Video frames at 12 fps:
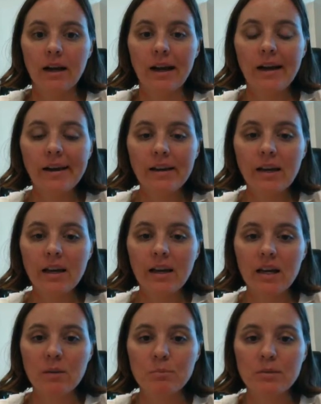Hi,
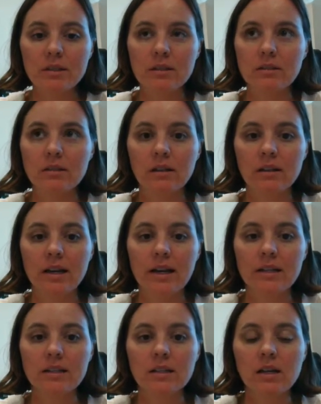APES
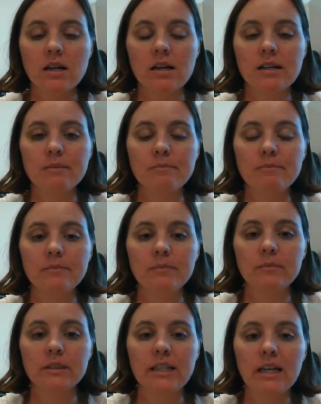class.
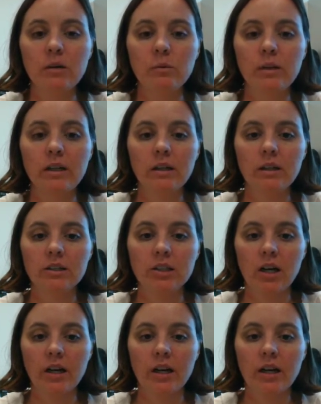Today we are
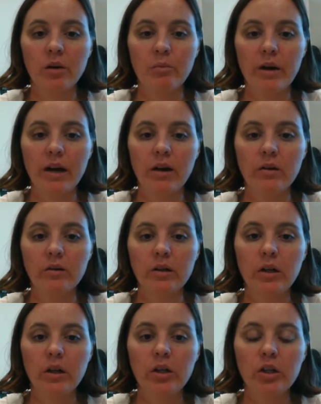talking about
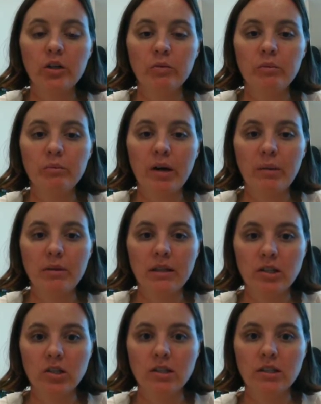human
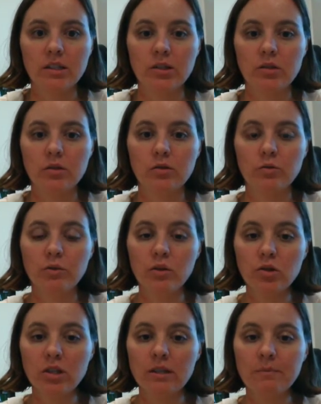population
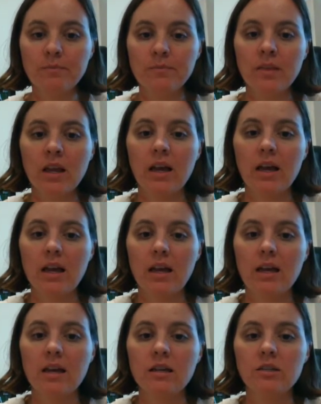distribution
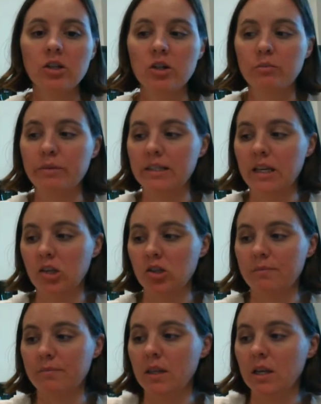and
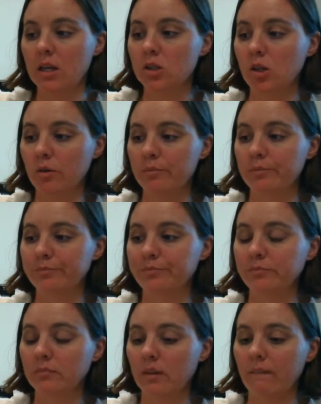urbanization. So,
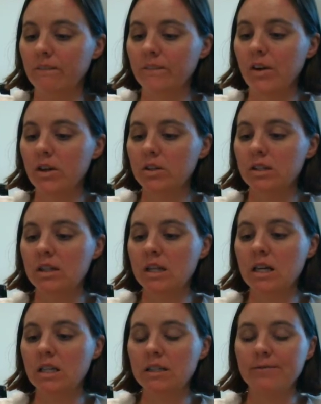first
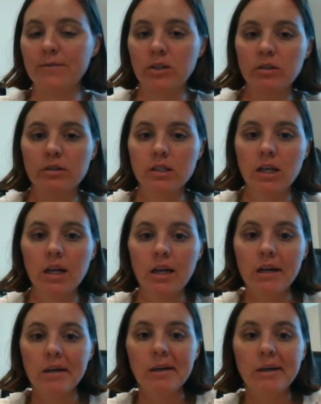things first,
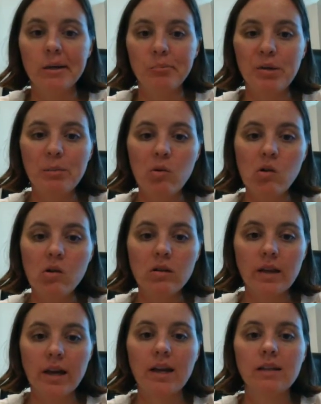people
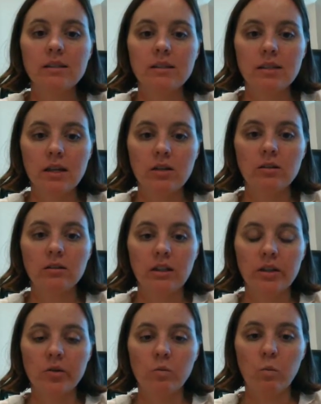like to settle
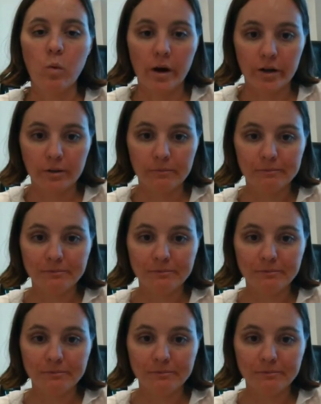near water.